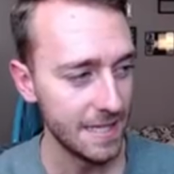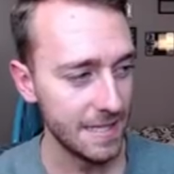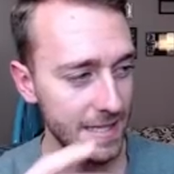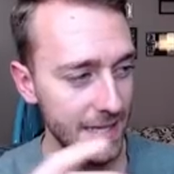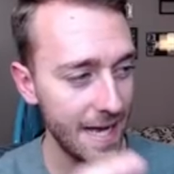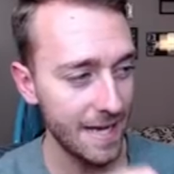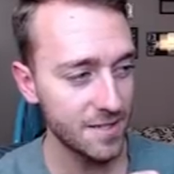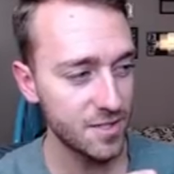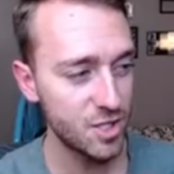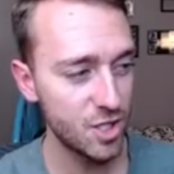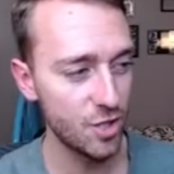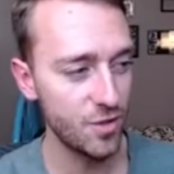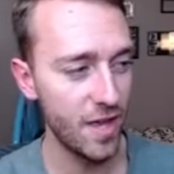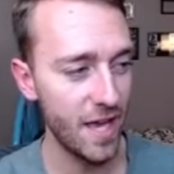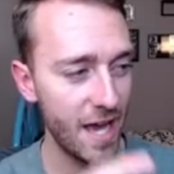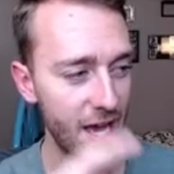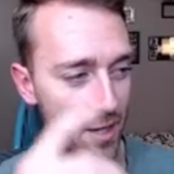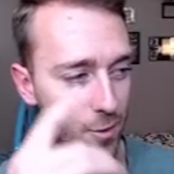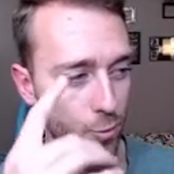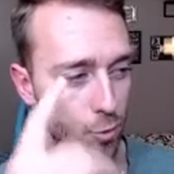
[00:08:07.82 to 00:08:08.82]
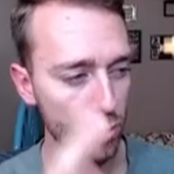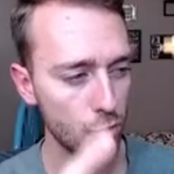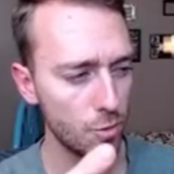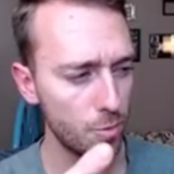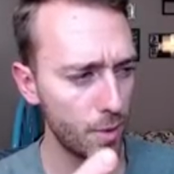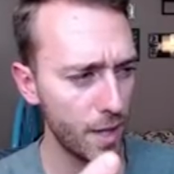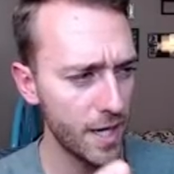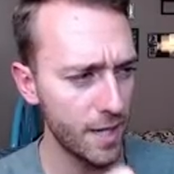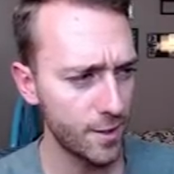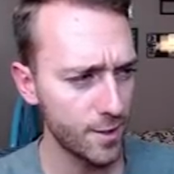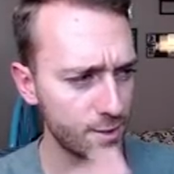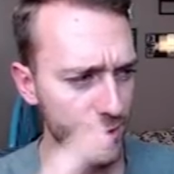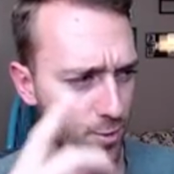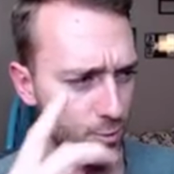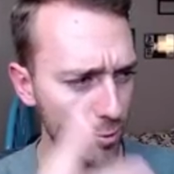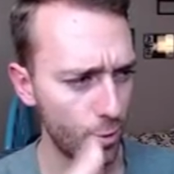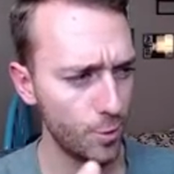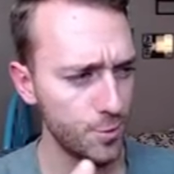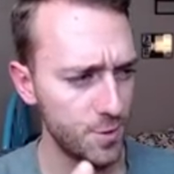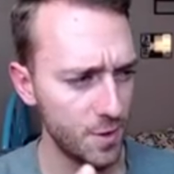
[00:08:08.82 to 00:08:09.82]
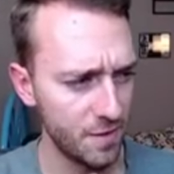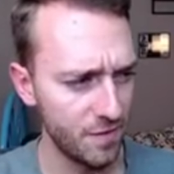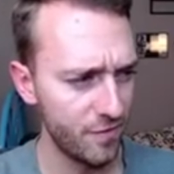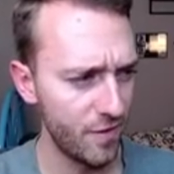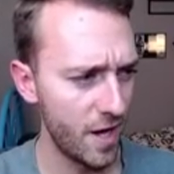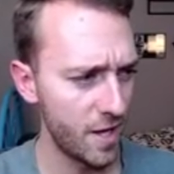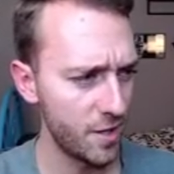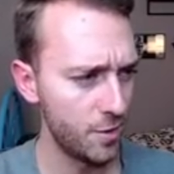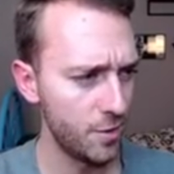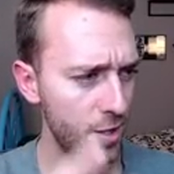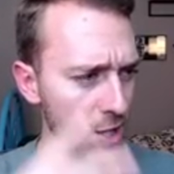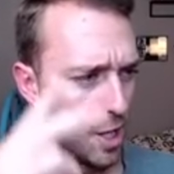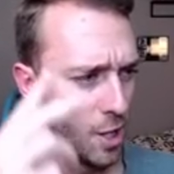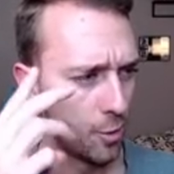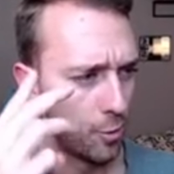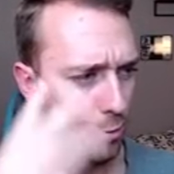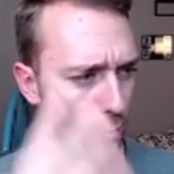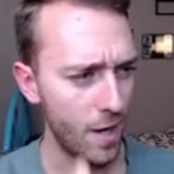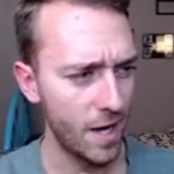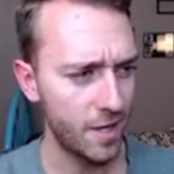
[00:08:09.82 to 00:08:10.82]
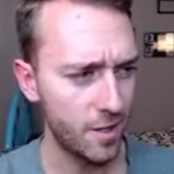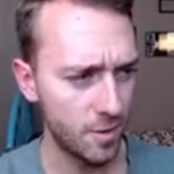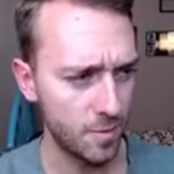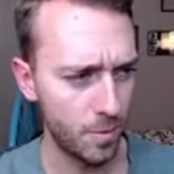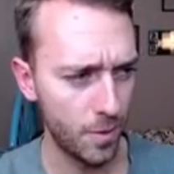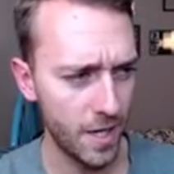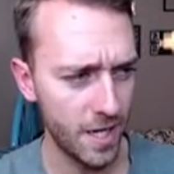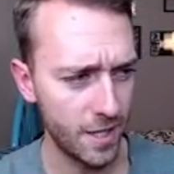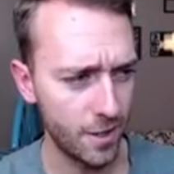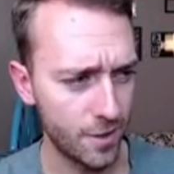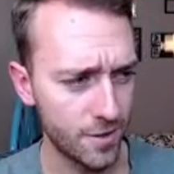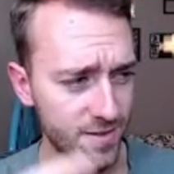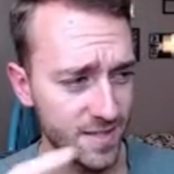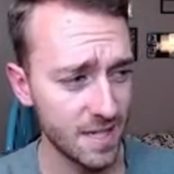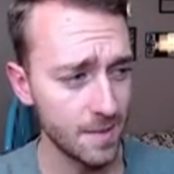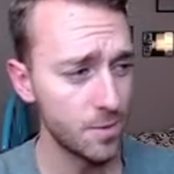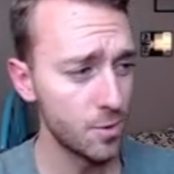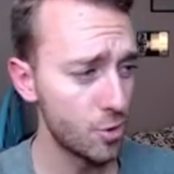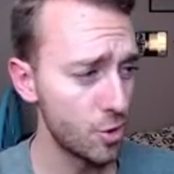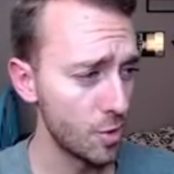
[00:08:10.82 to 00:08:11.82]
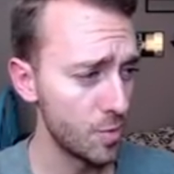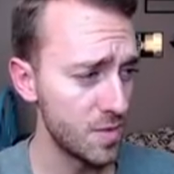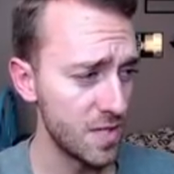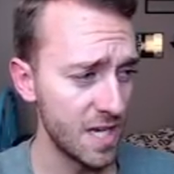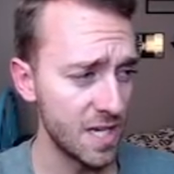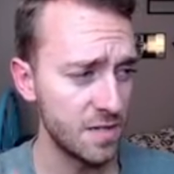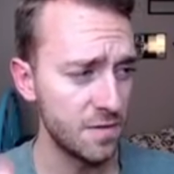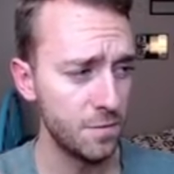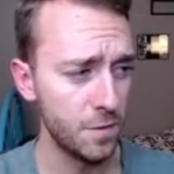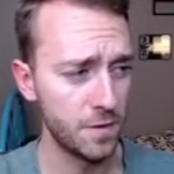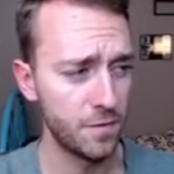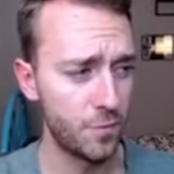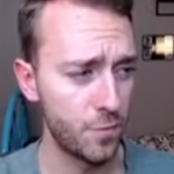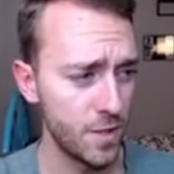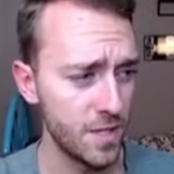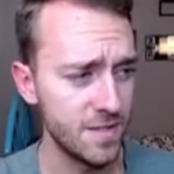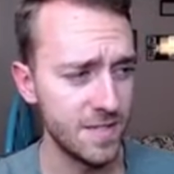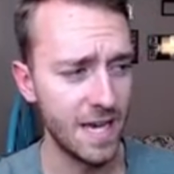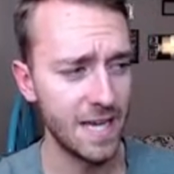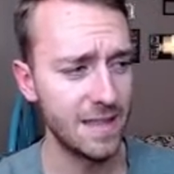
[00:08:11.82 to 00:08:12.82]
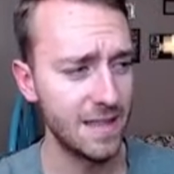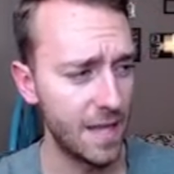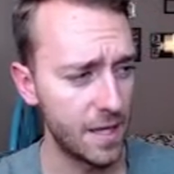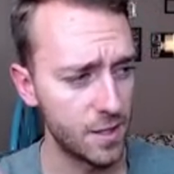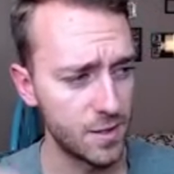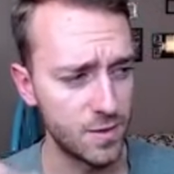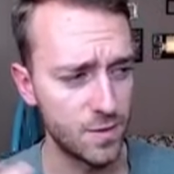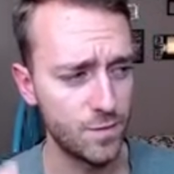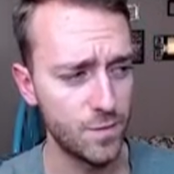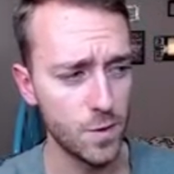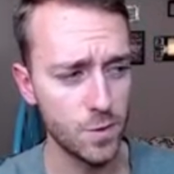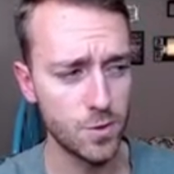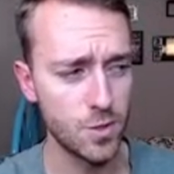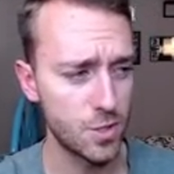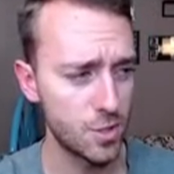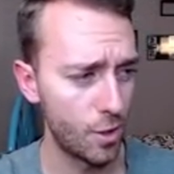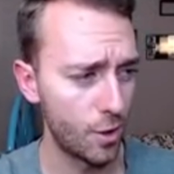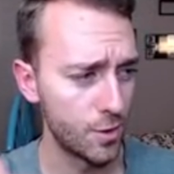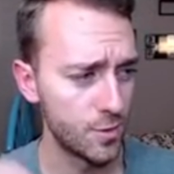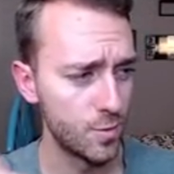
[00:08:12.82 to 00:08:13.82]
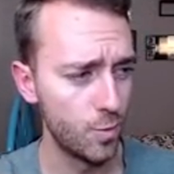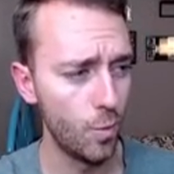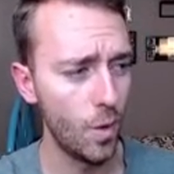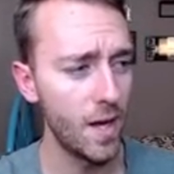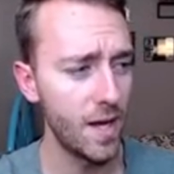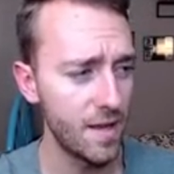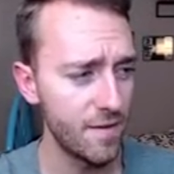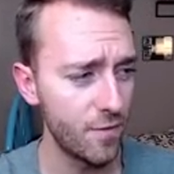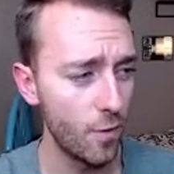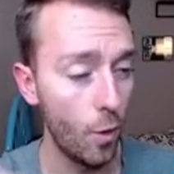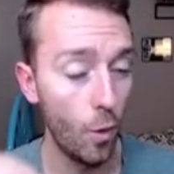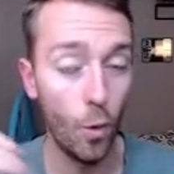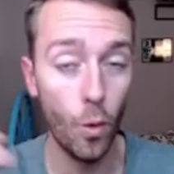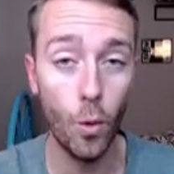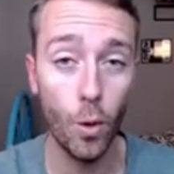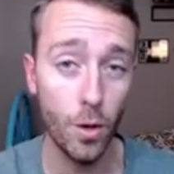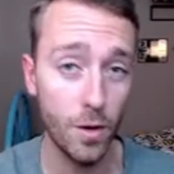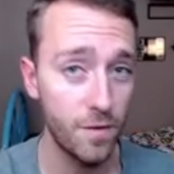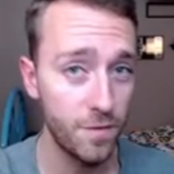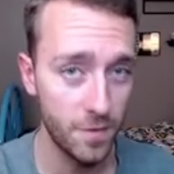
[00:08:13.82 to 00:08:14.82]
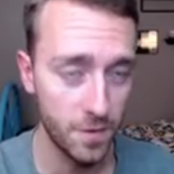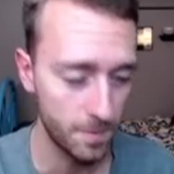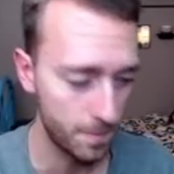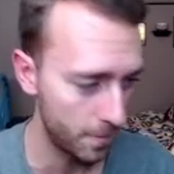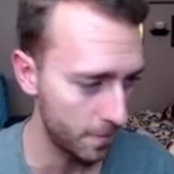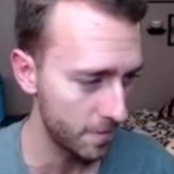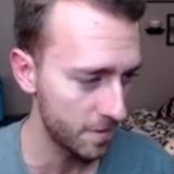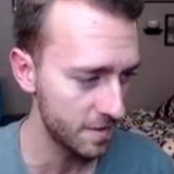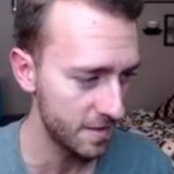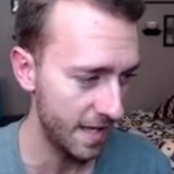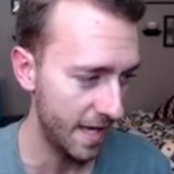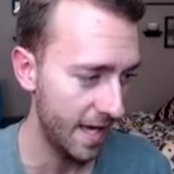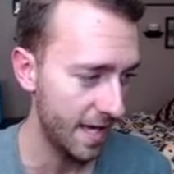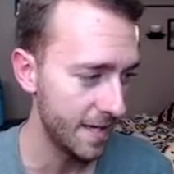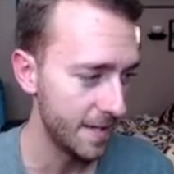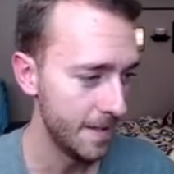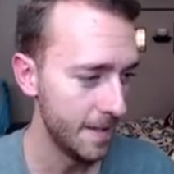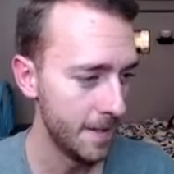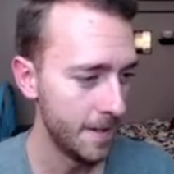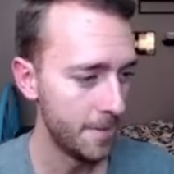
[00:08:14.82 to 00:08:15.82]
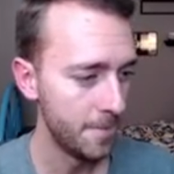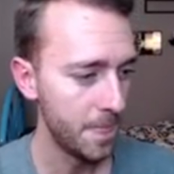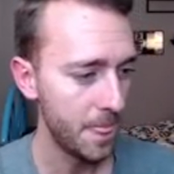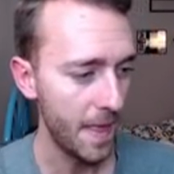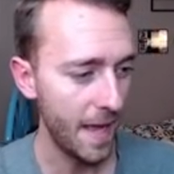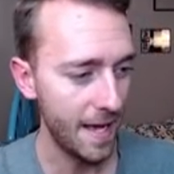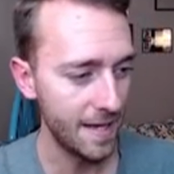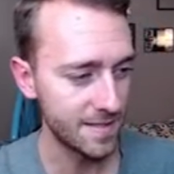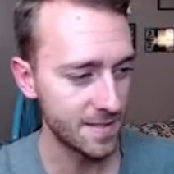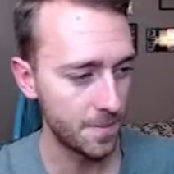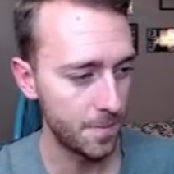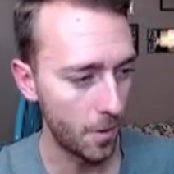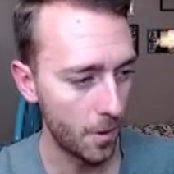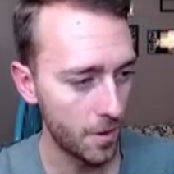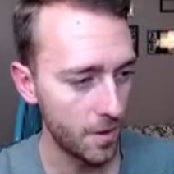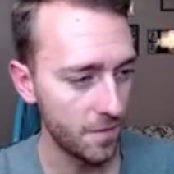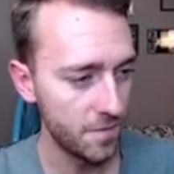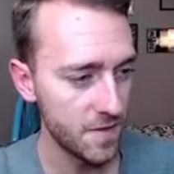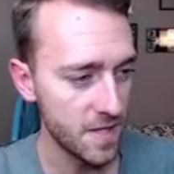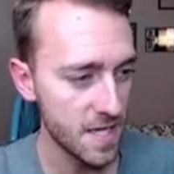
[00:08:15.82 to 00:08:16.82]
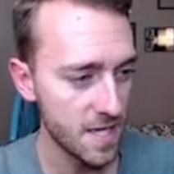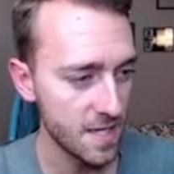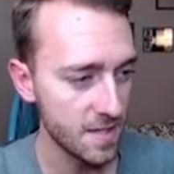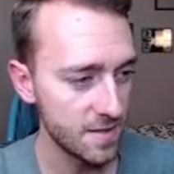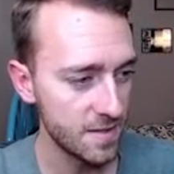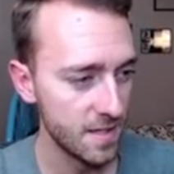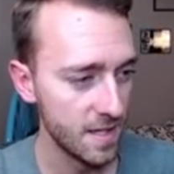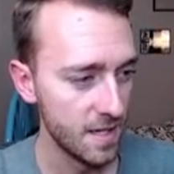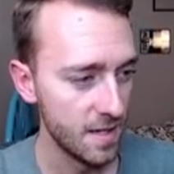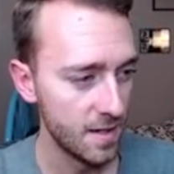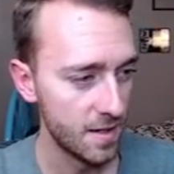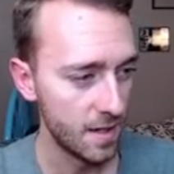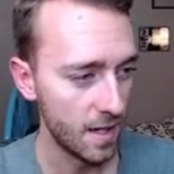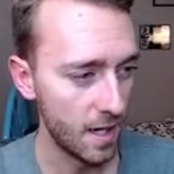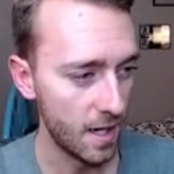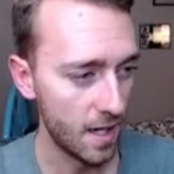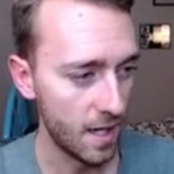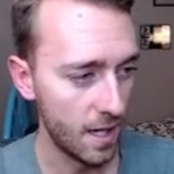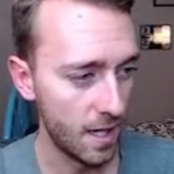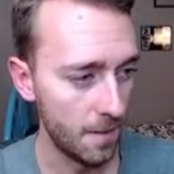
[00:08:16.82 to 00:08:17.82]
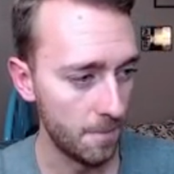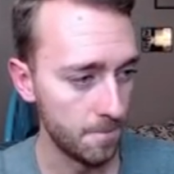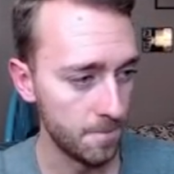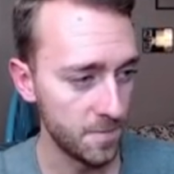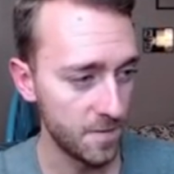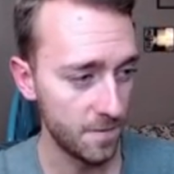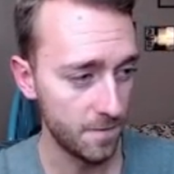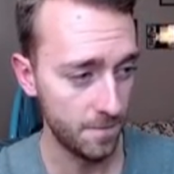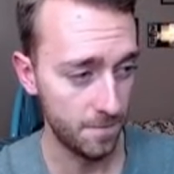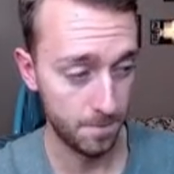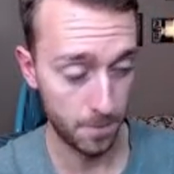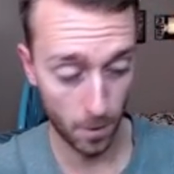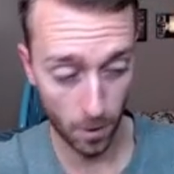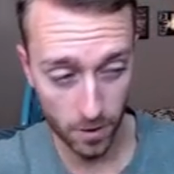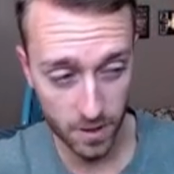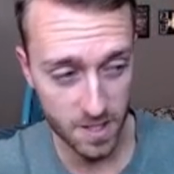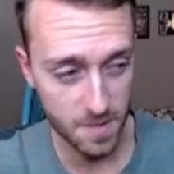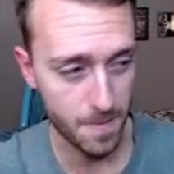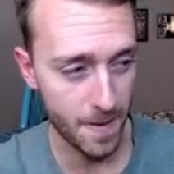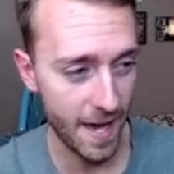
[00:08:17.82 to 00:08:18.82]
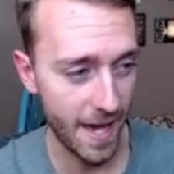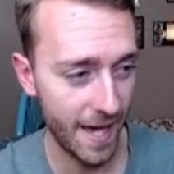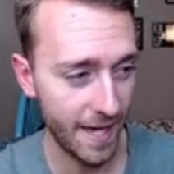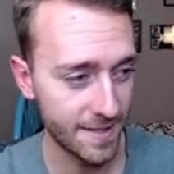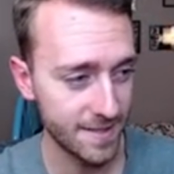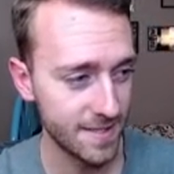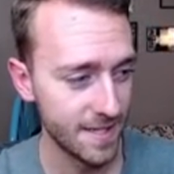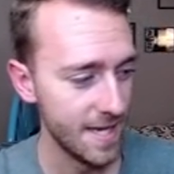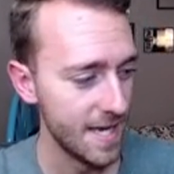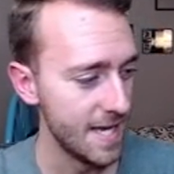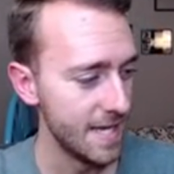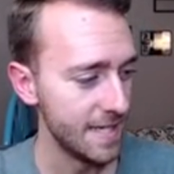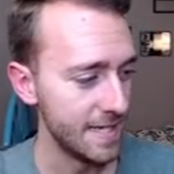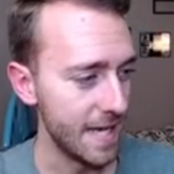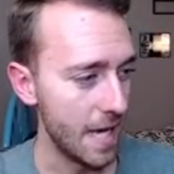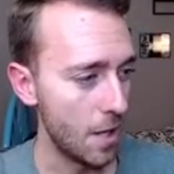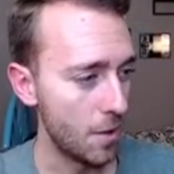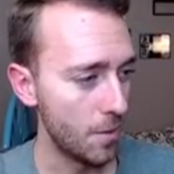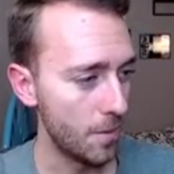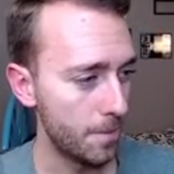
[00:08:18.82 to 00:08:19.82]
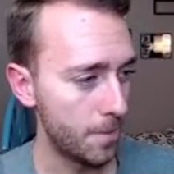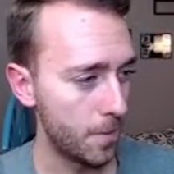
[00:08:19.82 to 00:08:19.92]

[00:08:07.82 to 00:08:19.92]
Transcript: Last year, they had Rule Breakers, Road to the Final, Record Breaker, Team of the Group Stage, Foot Freeze, Headliners, Future Stars, What If, or Foot Birthday, as a part of these um, party bags. Now,